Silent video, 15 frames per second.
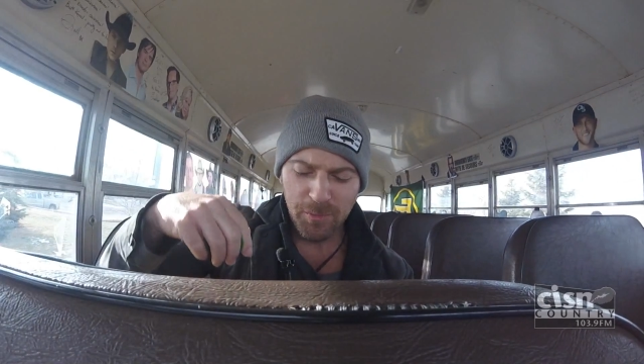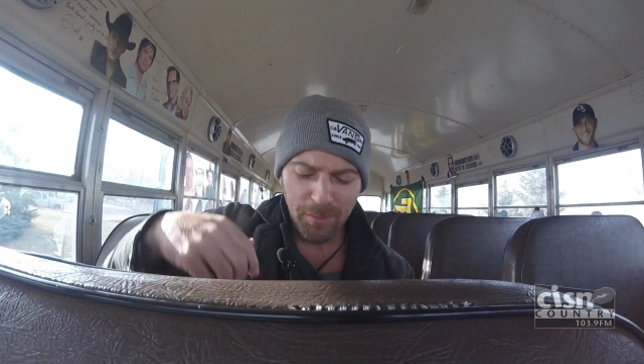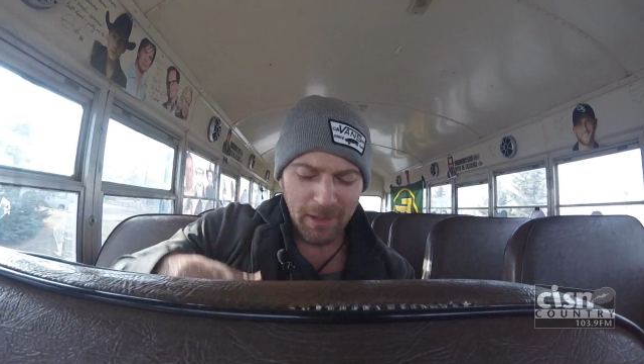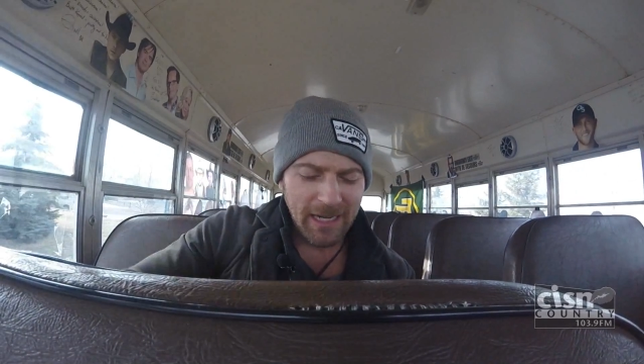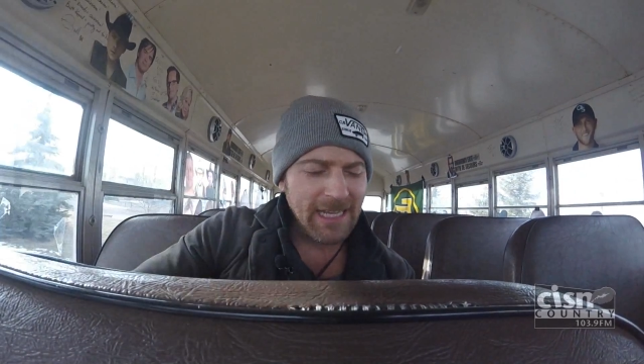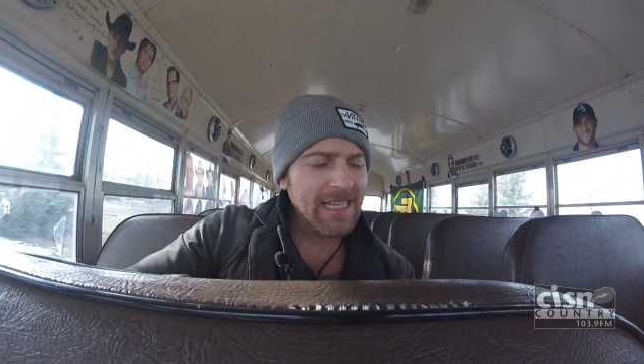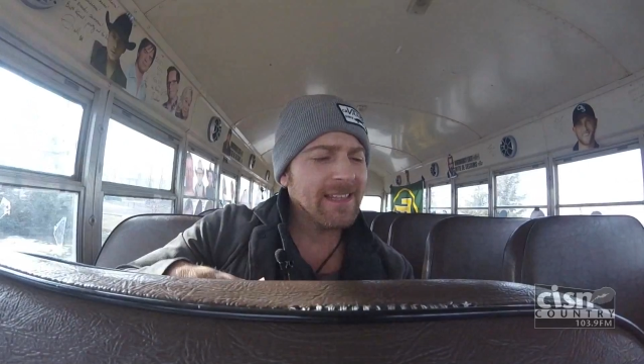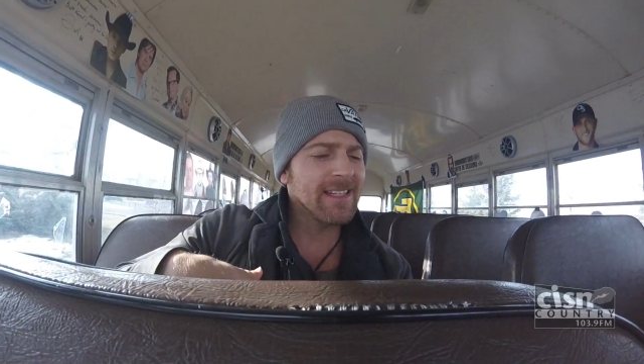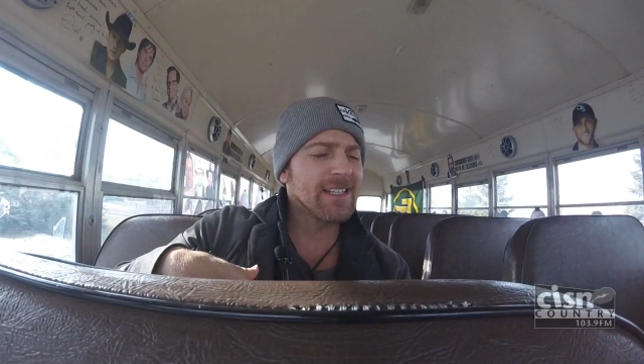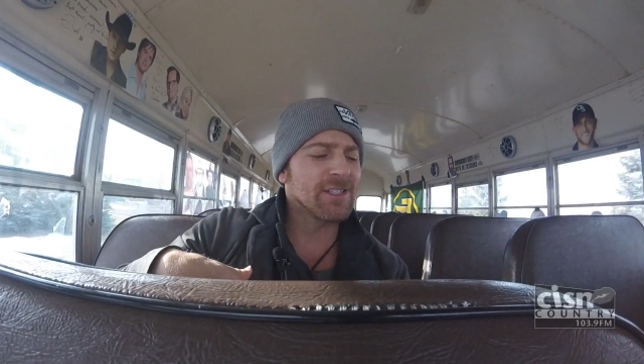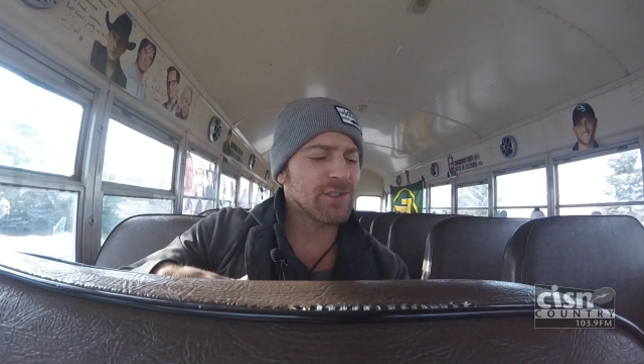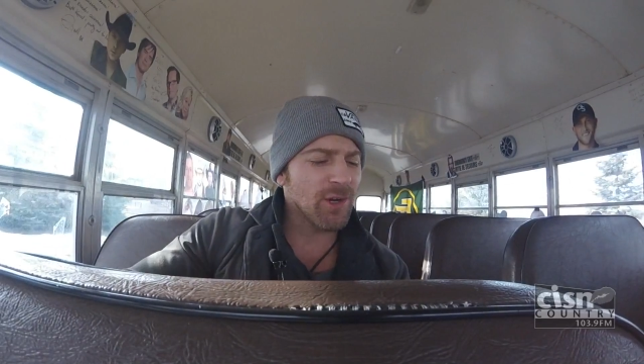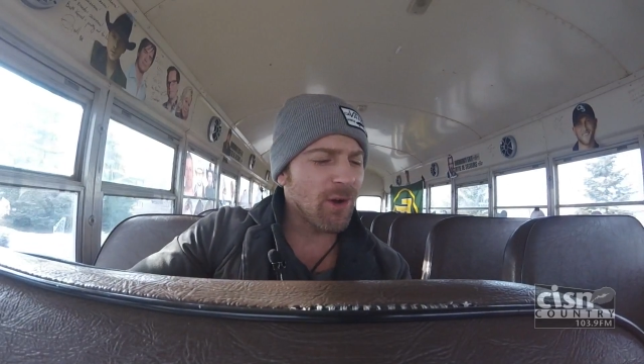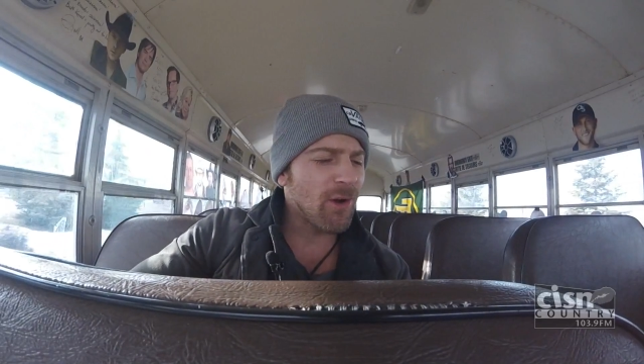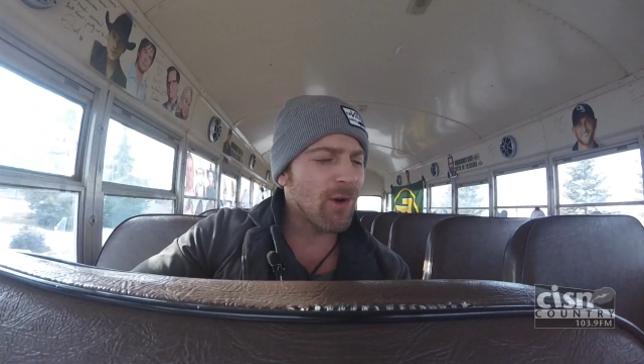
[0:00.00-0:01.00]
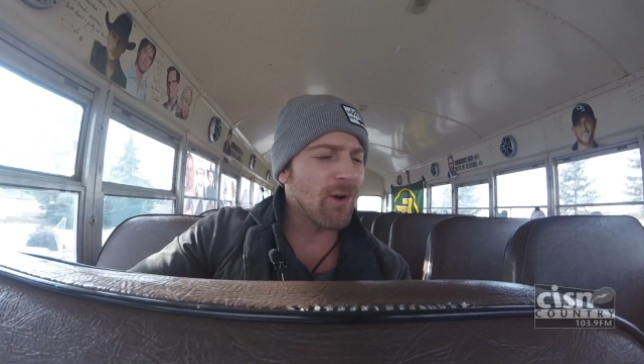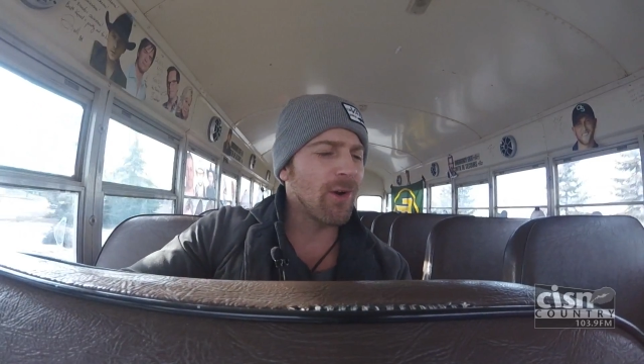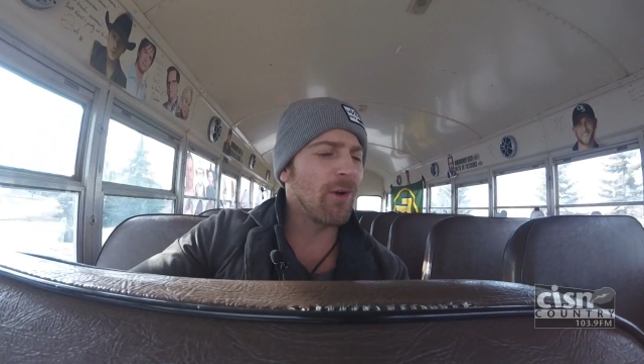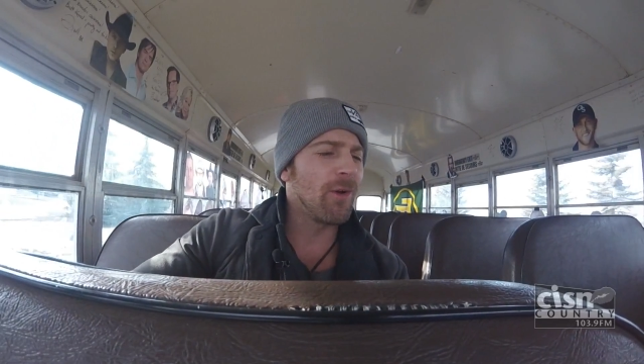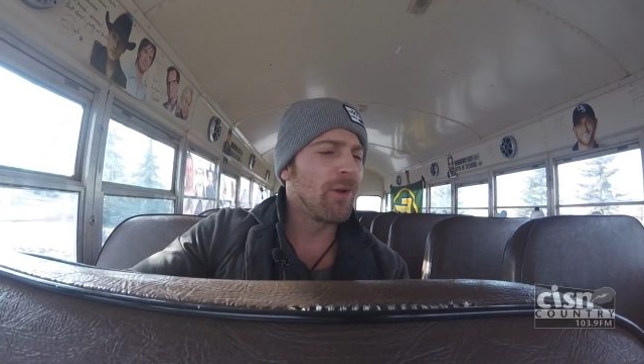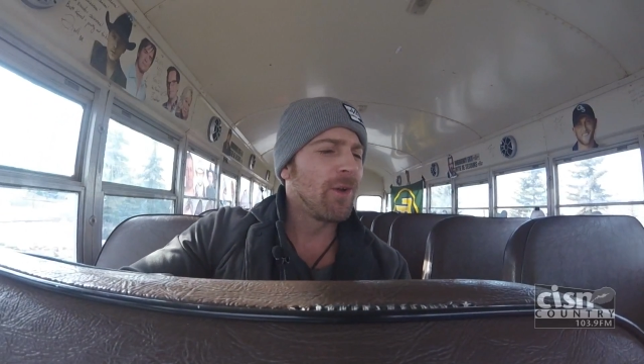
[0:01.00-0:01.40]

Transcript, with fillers: play the guitar